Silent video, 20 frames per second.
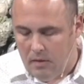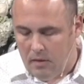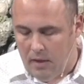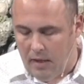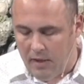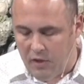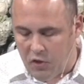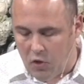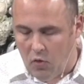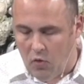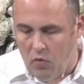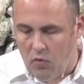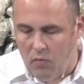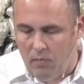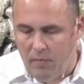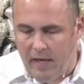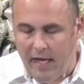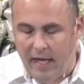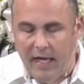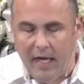And so,
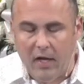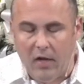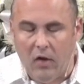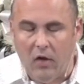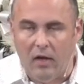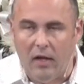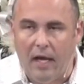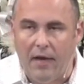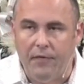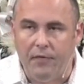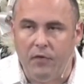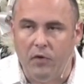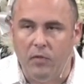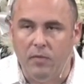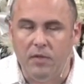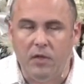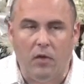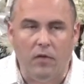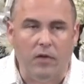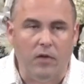beginning in our life
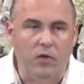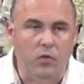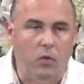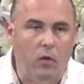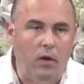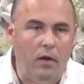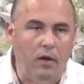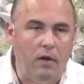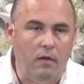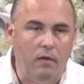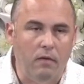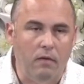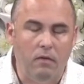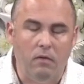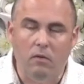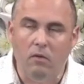groups on the 20th,